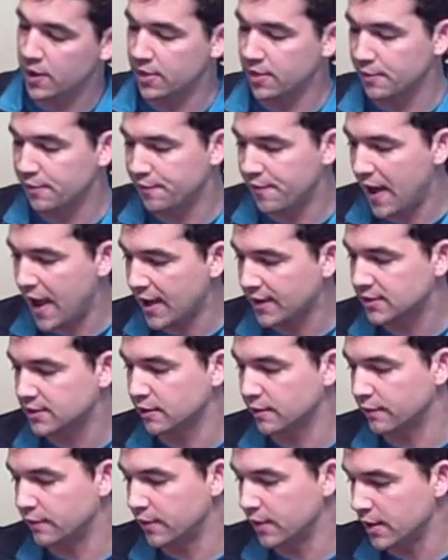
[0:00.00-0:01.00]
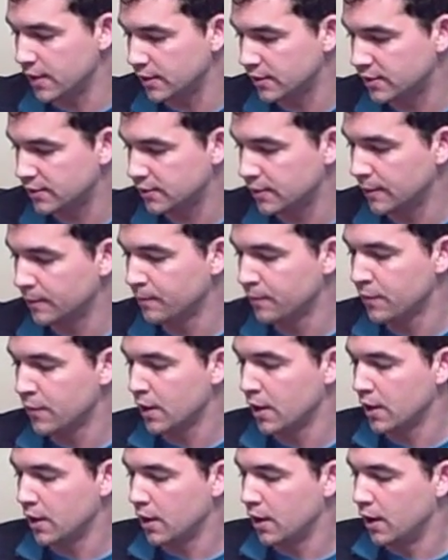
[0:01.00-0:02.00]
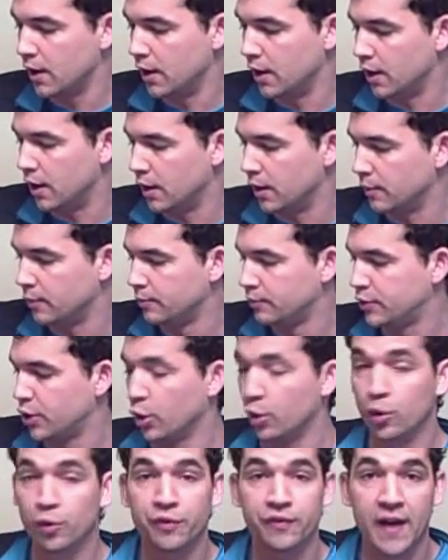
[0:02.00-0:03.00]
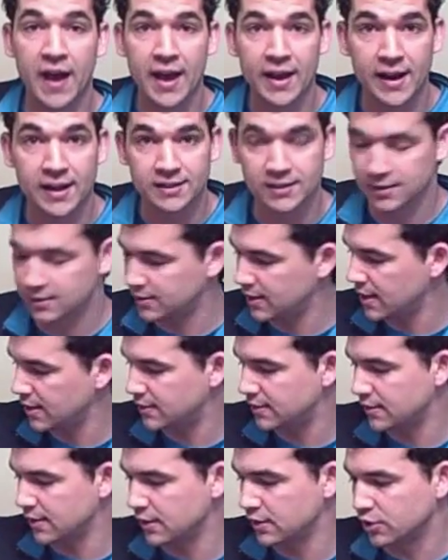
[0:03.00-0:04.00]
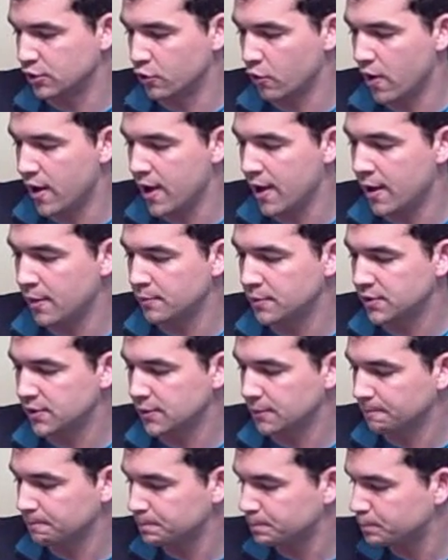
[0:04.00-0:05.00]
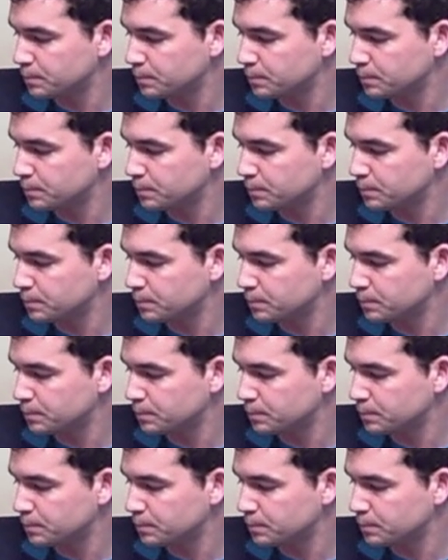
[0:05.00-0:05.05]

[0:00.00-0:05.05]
in the facts of this, total fat, as I said, 6 grams.